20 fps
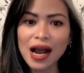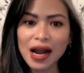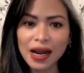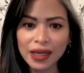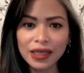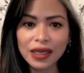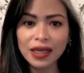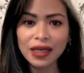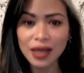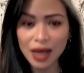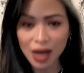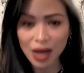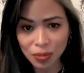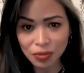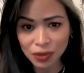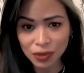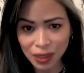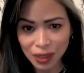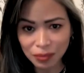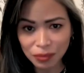I can
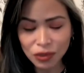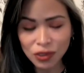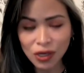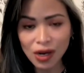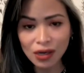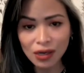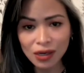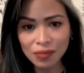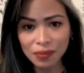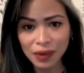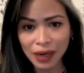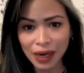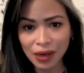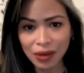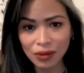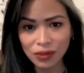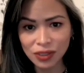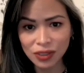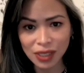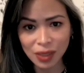help them talk
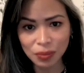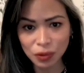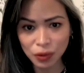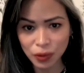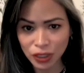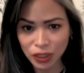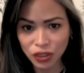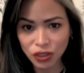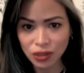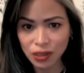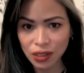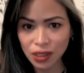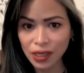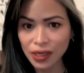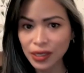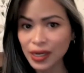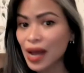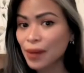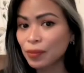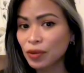about separation in
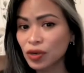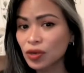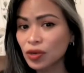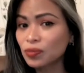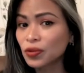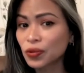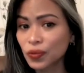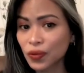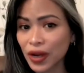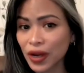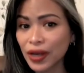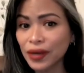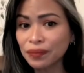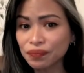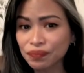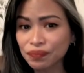an amicable way?